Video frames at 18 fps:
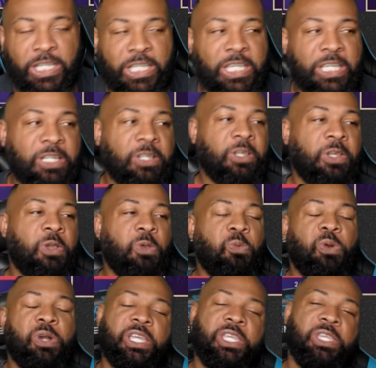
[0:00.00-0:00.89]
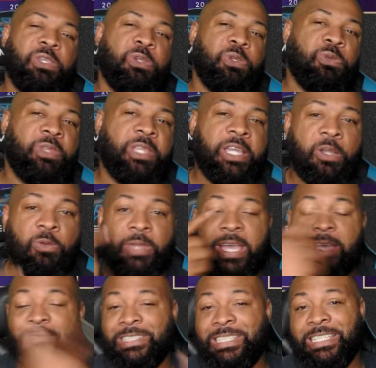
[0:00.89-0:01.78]
Again, what can you do there?
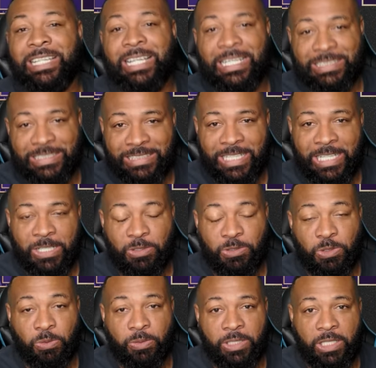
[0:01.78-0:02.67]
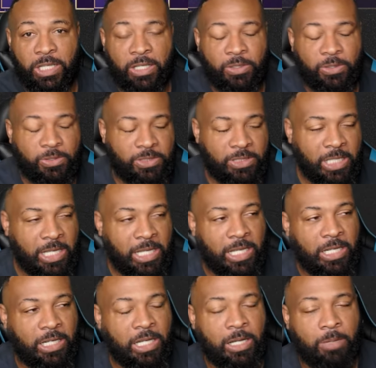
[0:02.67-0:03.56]
We have Deion Sanders on the other
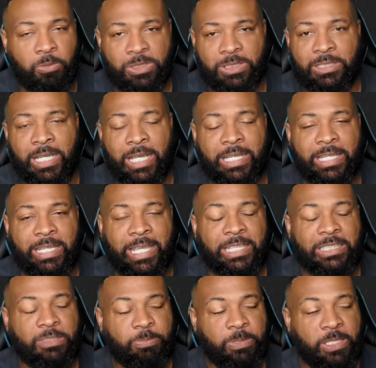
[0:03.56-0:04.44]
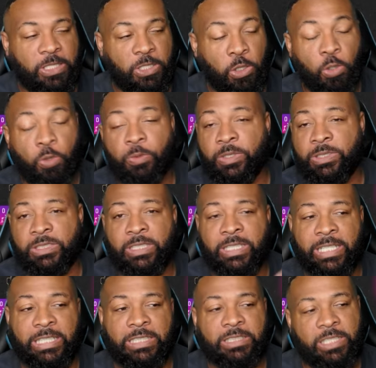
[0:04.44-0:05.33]
side, um, which 98 speed. The only
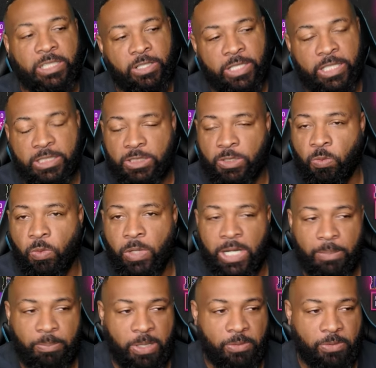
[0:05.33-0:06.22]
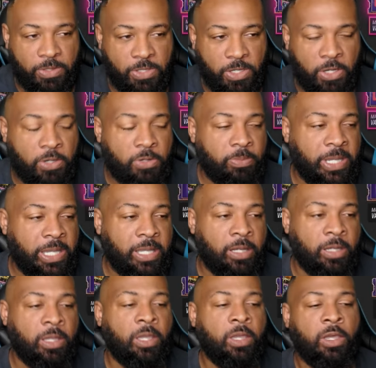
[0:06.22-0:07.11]
reason he's there, he gets the 1 AP return,
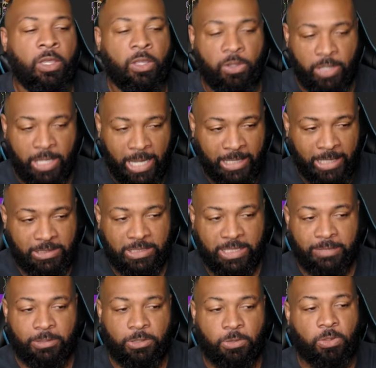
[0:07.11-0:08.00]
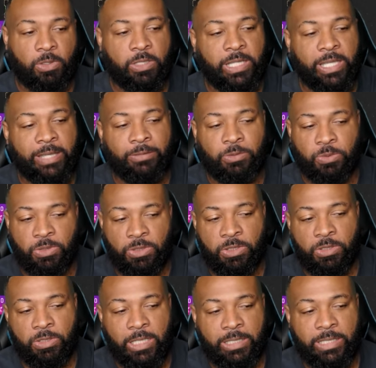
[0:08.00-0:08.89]
man. You guys seen Terrell Davis. We
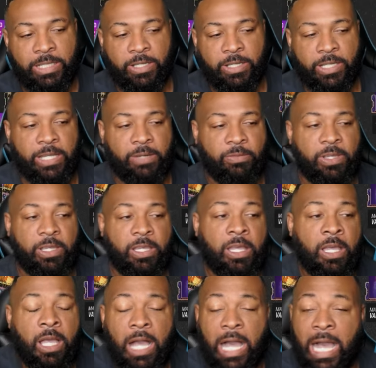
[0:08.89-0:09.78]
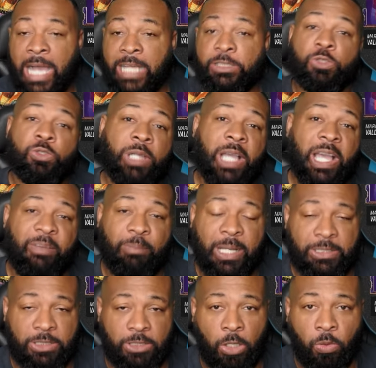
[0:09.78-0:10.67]
still got Derrick Henry. I do have
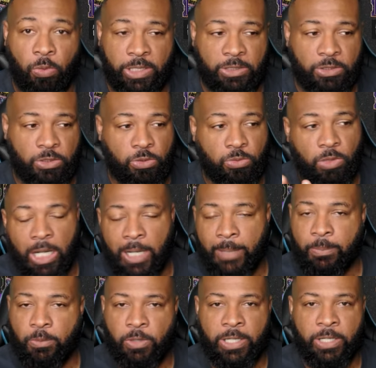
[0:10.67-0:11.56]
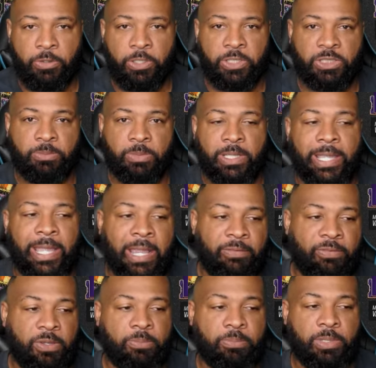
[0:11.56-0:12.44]
my tokens to upgrade Christian
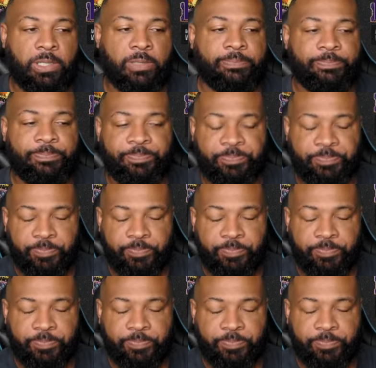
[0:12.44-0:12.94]
McCaffrey, but